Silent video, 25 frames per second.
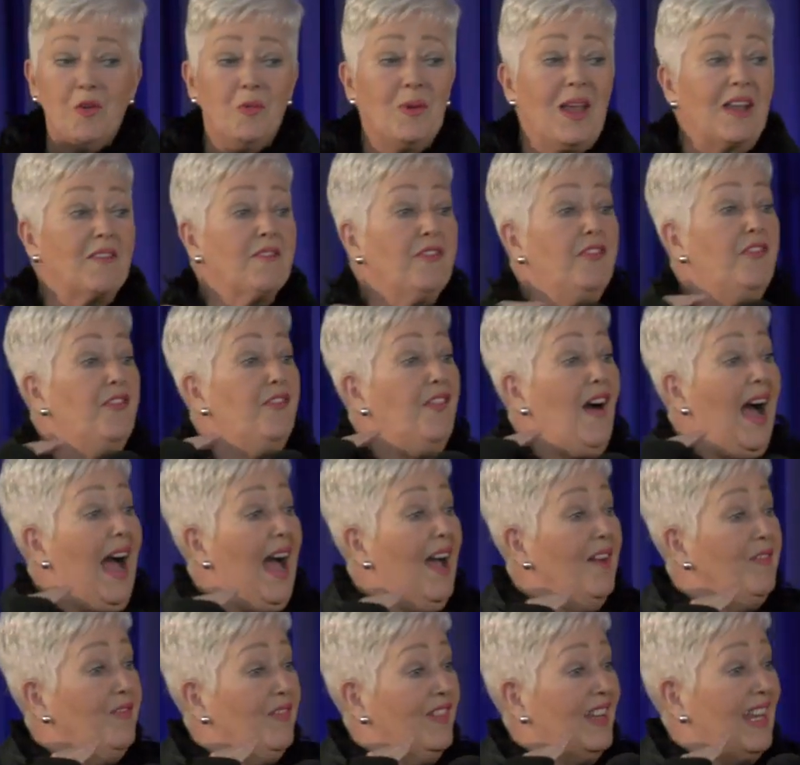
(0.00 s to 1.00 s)
We had
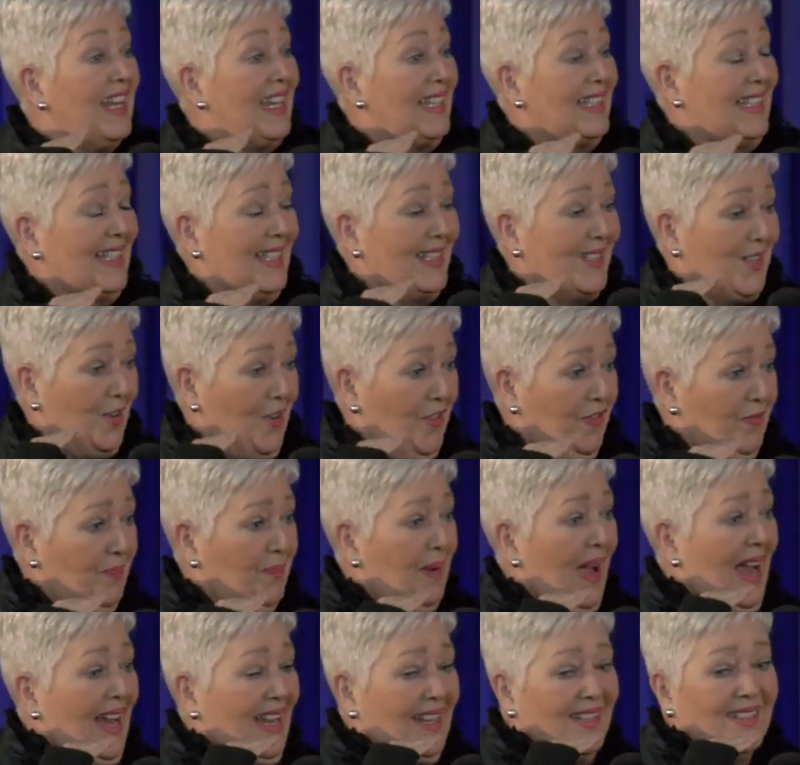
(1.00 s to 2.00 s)
five liters
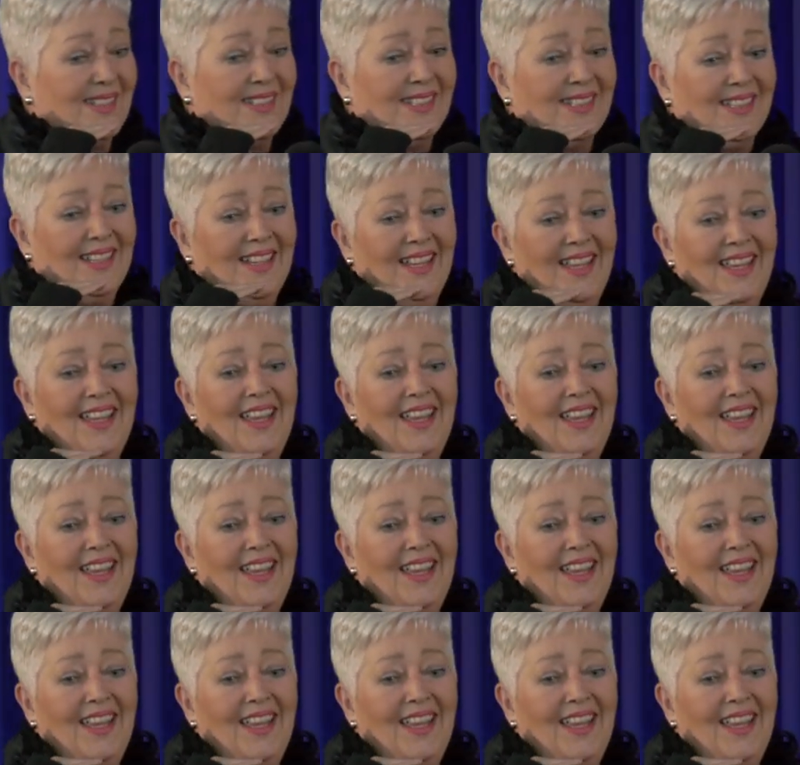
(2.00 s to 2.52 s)
of paint.